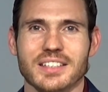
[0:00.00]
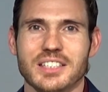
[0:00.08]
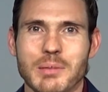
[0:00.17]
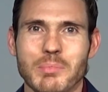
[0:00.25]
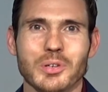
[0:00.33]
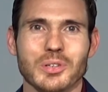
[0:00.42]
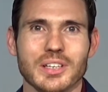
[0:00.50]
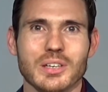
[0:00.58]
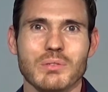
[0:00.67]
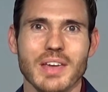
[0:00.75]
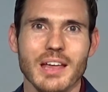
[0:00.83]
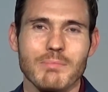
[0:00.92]
Similarly,
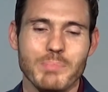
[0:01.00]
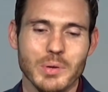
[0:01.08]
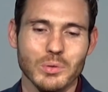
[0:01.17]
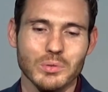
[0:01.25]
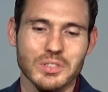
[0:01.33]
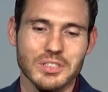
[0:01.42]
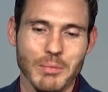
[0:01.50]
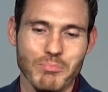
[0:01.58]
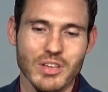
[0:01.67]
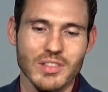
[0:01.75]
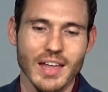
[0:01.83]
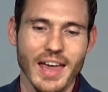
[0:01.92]
you can't build
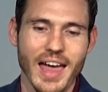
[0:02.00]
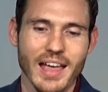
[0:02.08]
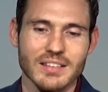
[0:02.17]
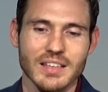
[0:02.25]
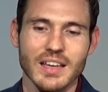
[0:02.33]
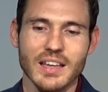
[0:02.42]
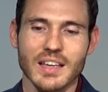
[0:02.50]
something that has